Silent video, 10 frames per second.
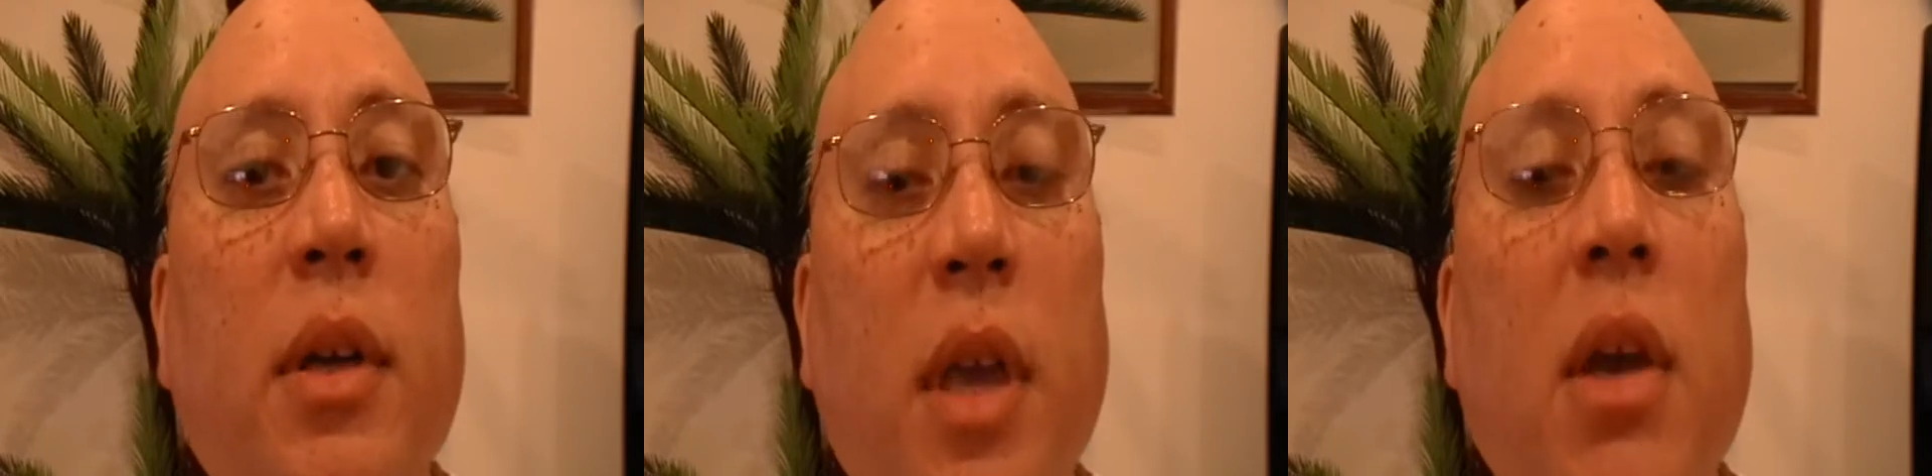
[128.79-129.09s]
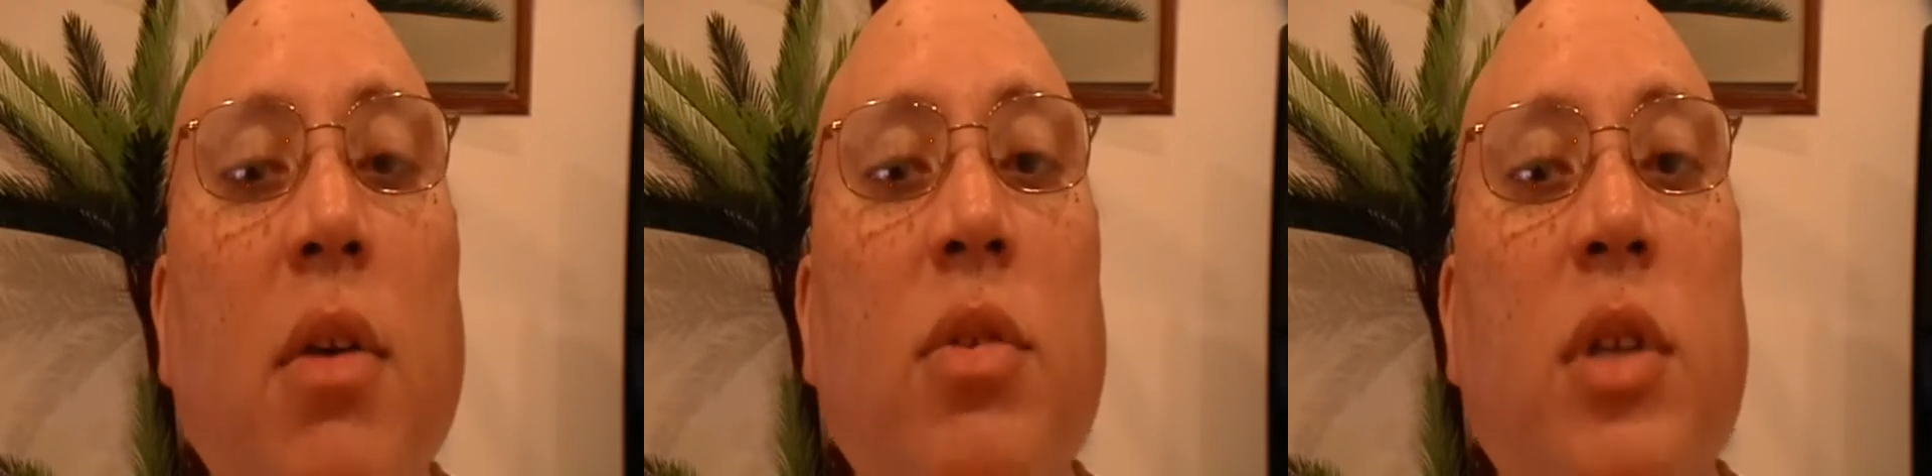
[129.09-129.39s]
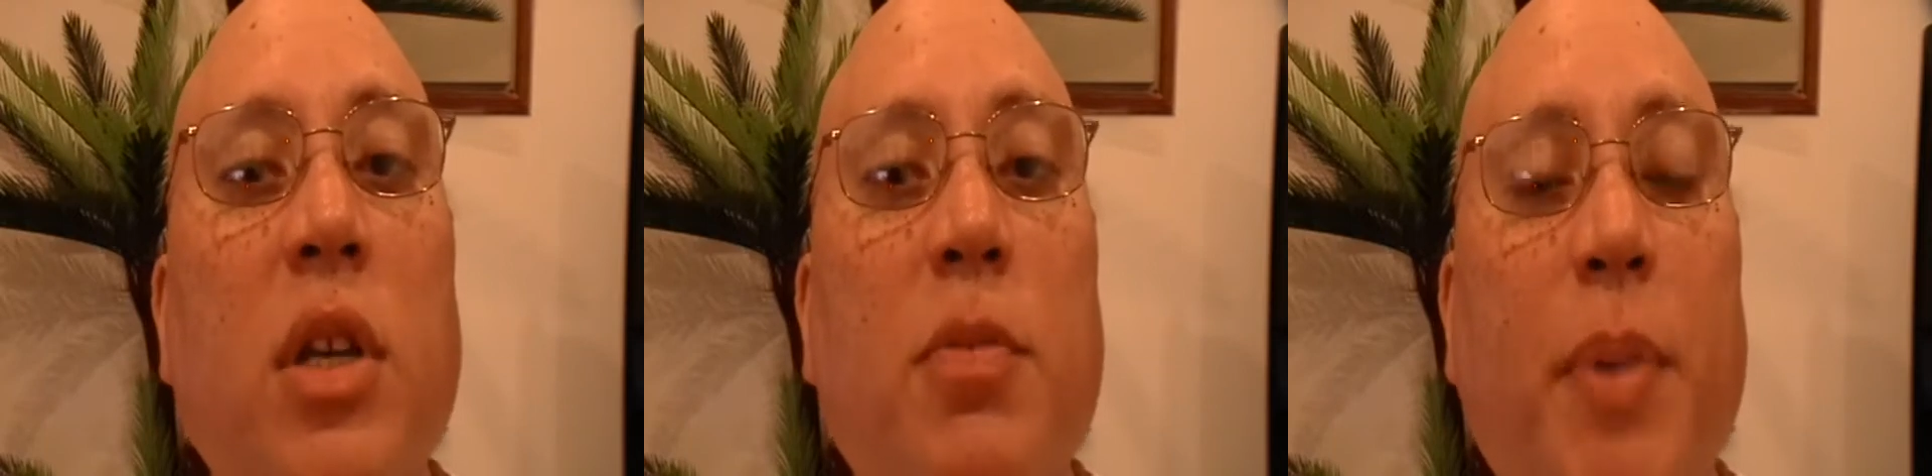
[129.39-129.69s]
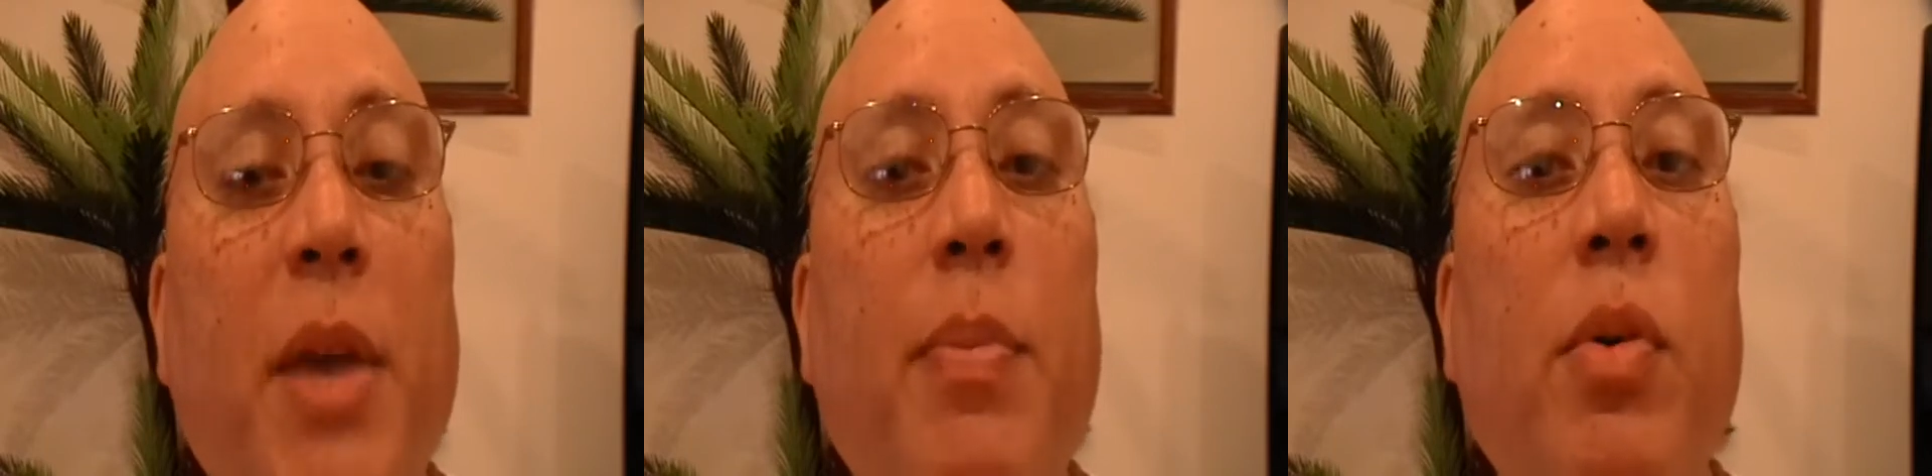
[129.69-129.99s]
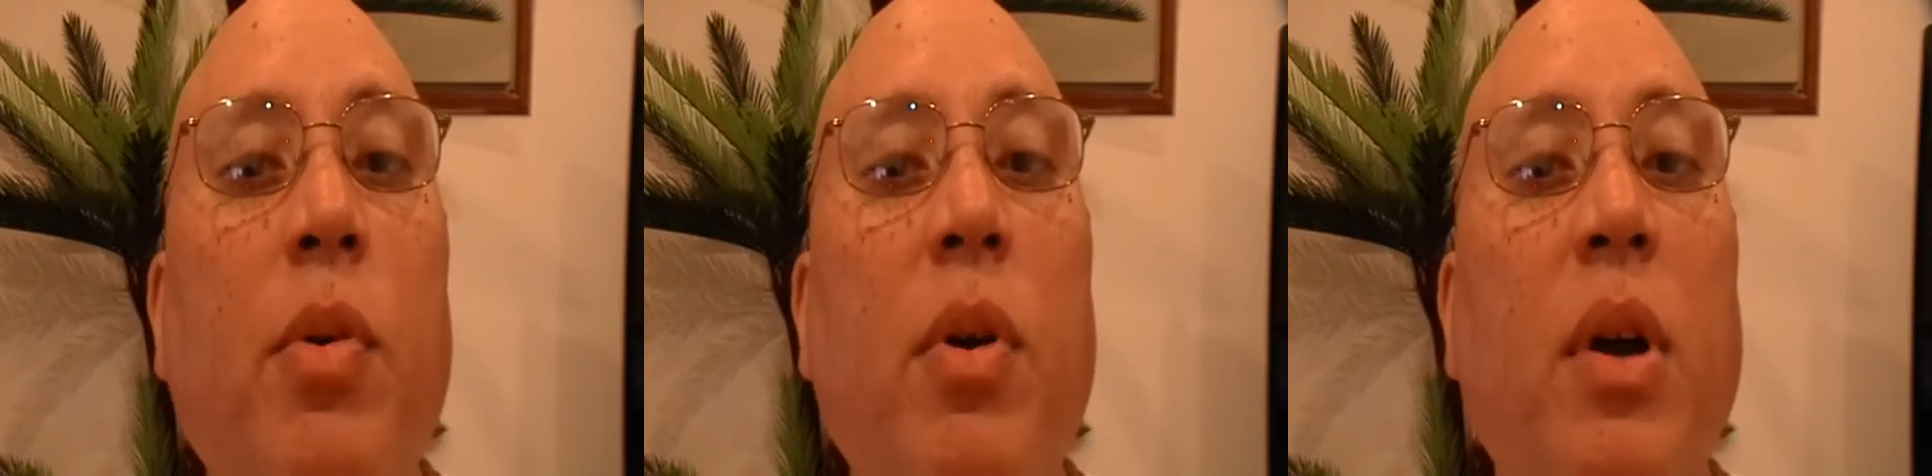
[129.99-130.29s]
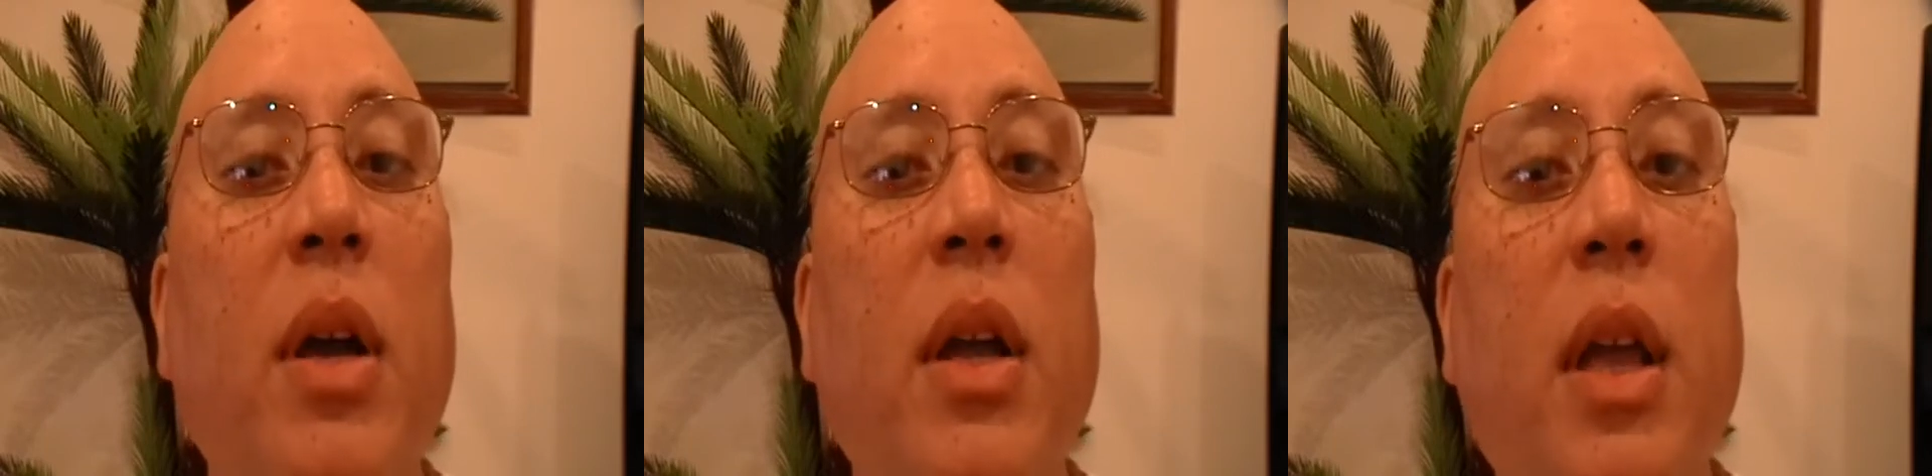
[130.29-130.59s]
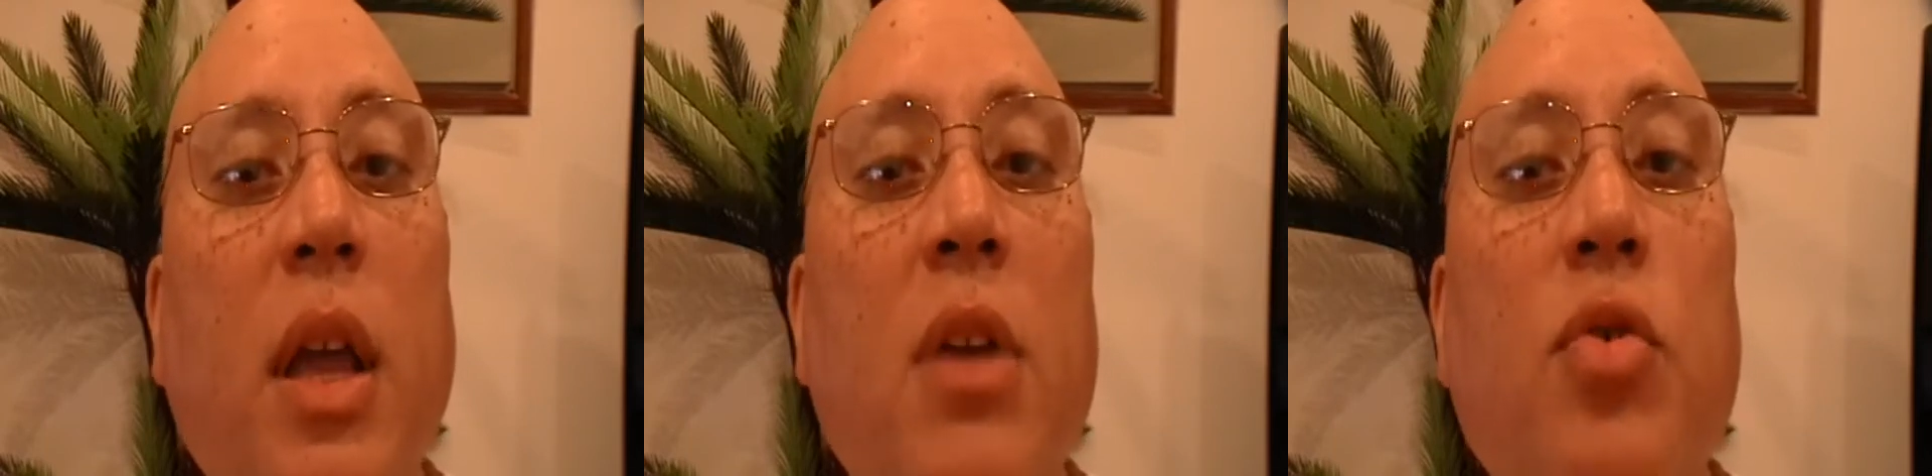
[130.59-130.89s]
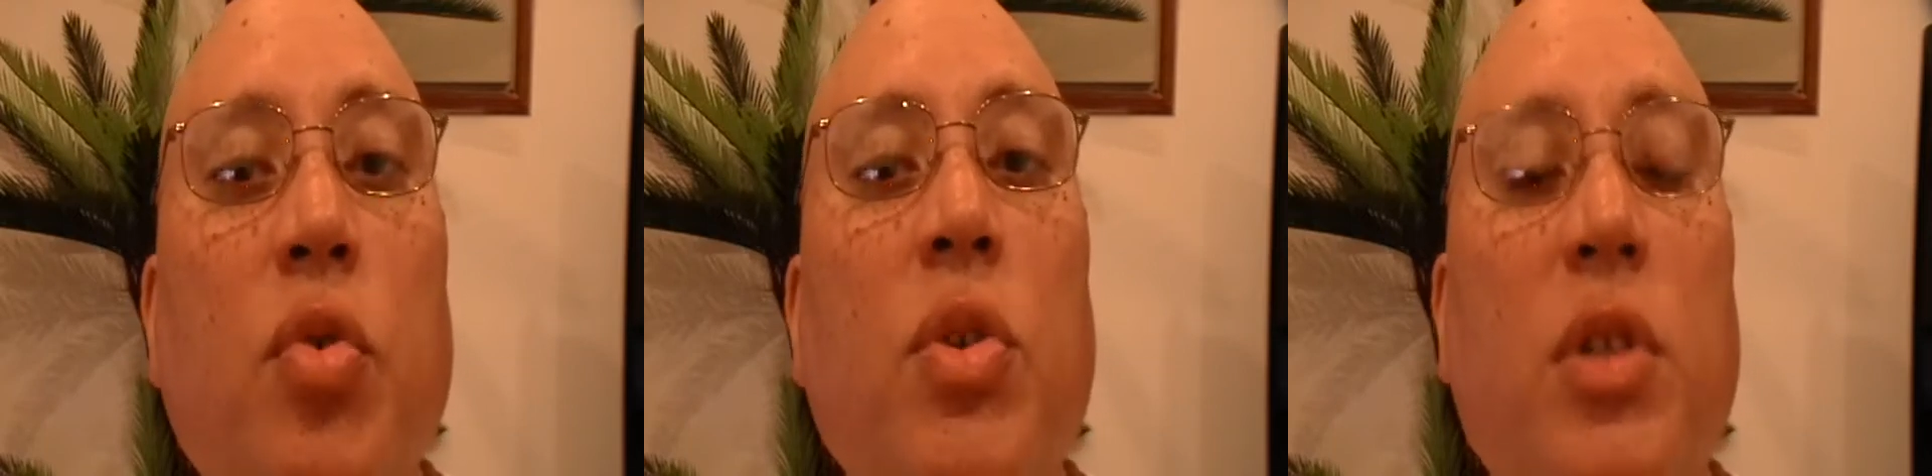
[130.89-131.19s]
killed 6 people, injuring